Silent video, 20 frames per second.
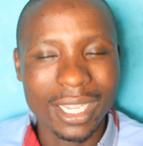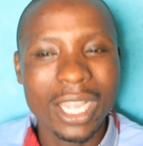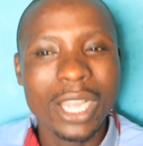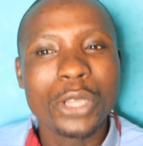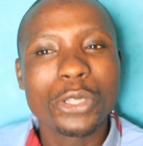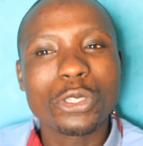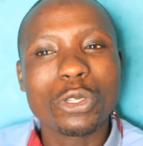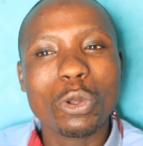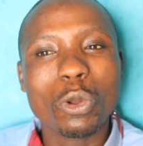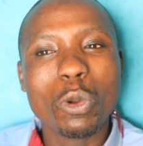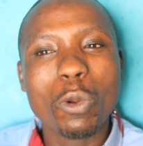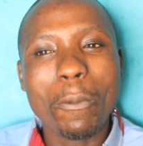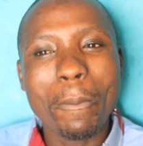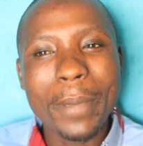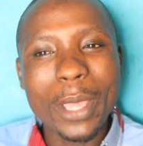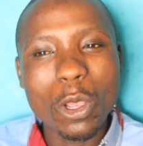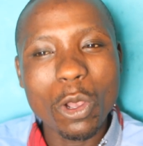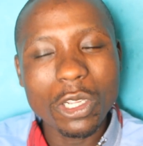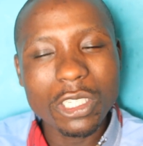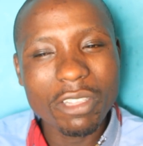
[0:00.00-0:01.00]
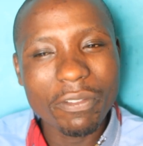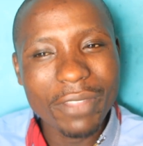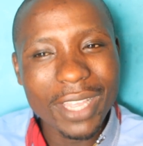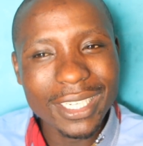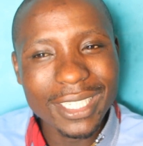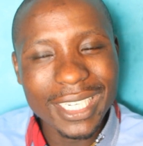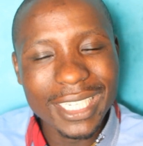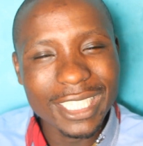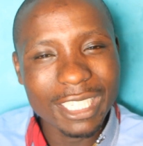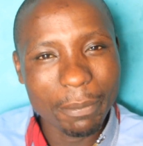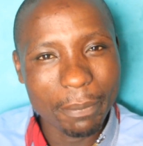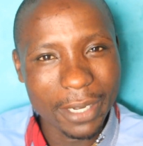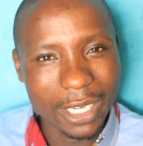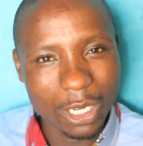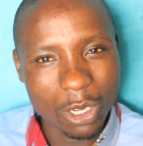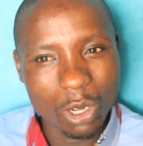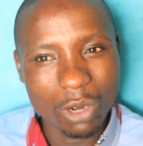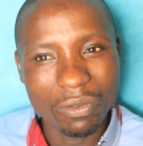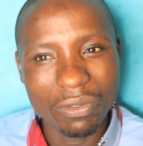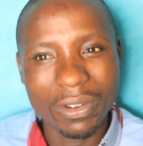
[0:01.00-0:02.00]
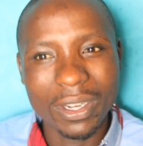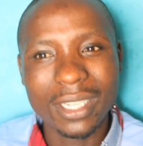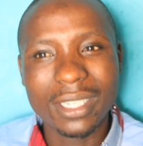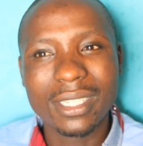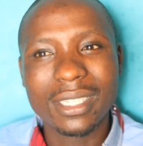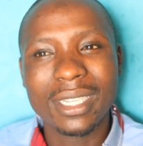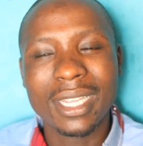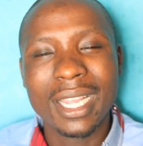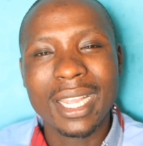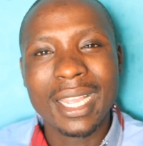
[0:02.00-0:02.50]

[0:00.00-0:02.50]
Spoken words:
So because of that inter-party conflict,